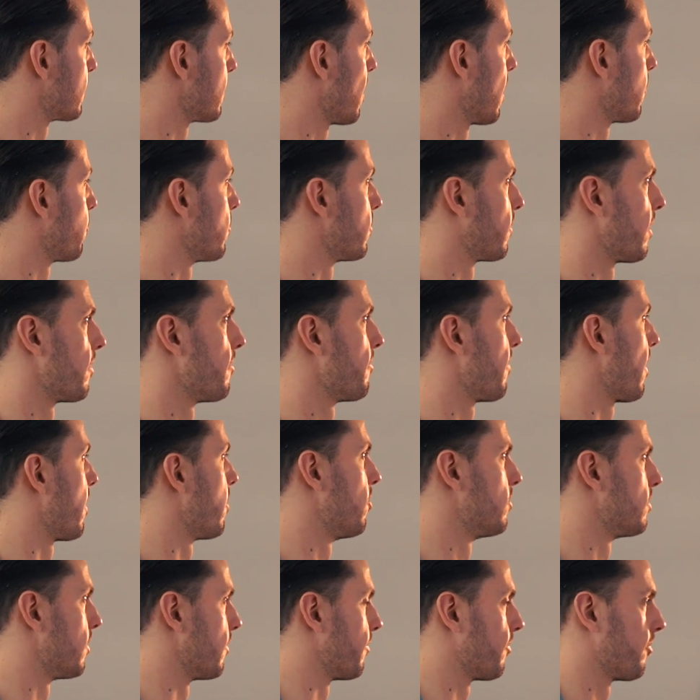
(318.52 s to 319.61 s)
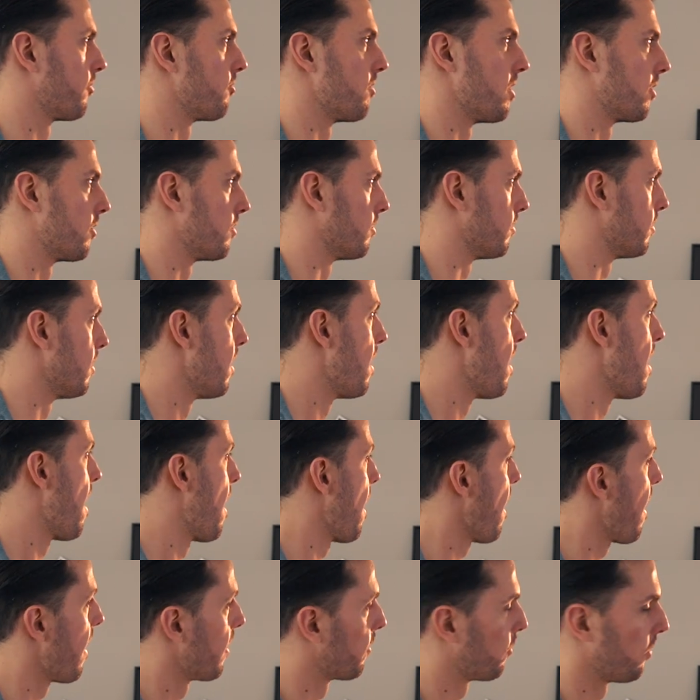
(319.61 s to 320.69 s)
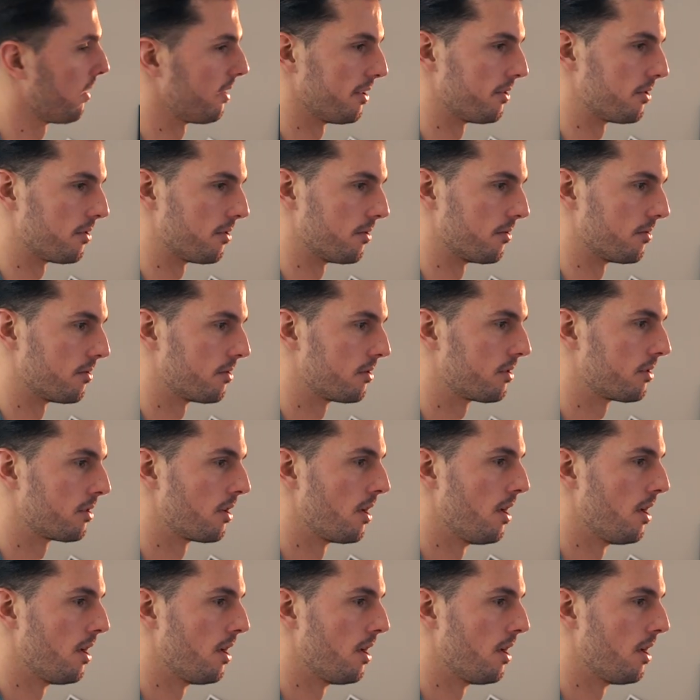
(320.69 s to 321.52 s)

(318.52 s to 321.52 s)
Sound where you can find loads of really cool, high quality tunes.